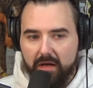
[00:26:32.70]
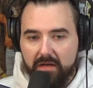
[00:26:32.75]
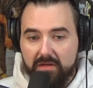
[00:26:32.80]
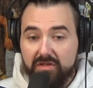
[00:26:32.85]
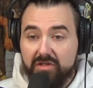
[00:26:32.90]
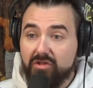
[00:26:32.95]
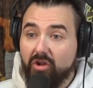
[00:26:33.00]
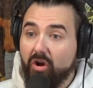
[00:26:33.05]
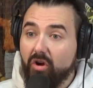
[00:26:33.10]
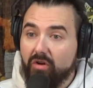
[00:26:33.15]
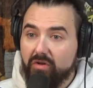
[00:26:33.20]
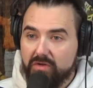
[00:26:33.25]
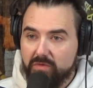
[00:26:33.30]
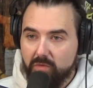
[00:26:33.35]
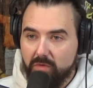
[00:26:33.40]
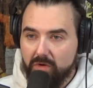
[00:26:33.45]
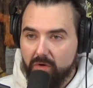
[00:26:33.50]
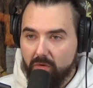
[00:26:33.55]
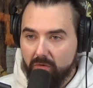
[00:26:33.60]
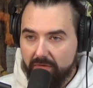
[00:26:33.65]
stars
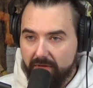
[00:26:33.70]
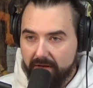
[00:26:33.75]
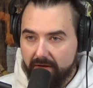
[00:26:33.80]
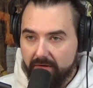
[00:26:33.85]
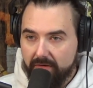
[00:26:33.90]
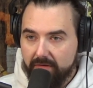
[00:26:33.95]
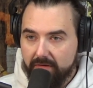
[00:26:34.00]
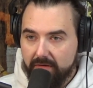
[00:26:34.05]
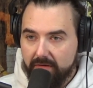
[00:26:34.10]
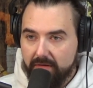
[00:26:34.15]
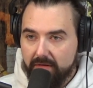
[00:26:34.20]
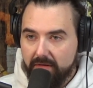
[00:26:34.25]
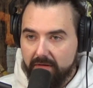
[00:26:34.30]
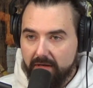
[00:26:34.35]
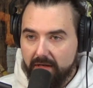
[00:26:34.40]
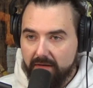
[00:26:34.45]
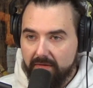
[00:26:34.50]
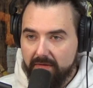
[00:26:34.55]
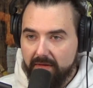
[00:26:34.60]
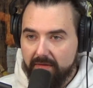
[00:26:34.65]
will go there.
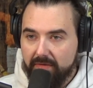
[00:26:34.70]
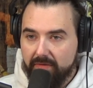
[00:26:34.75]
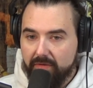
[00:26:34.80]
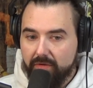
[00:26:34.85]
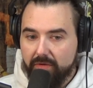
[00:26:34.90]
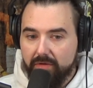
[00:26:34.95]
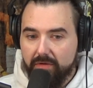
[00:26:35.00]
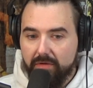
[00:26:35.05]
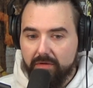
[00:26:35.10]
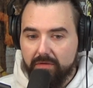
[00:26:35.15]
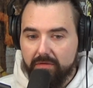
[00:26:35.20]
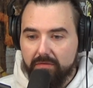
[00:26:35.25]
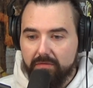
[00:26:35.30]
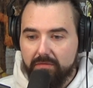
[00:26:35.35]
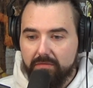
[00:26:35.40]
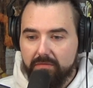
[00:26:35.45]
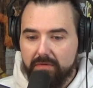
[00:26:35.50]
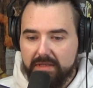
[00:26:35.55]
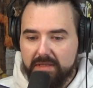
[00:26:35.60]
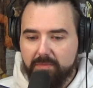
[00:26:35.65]
And then
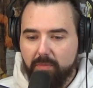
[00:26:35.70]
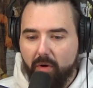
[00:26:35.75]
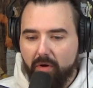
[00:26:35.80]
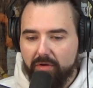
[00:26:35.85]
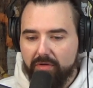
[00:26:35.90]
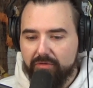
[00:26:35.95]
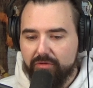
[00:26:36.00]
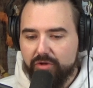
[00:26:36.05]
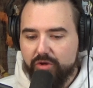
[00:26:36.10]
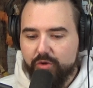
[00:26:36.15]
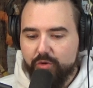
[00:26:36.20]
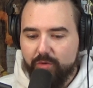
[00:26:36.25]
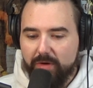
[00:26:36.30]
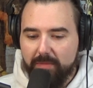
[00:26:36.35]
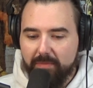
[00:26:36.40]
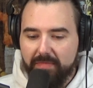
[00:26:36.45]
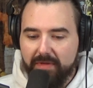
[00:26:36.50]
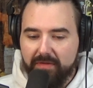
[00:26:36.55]
it's part of their trip.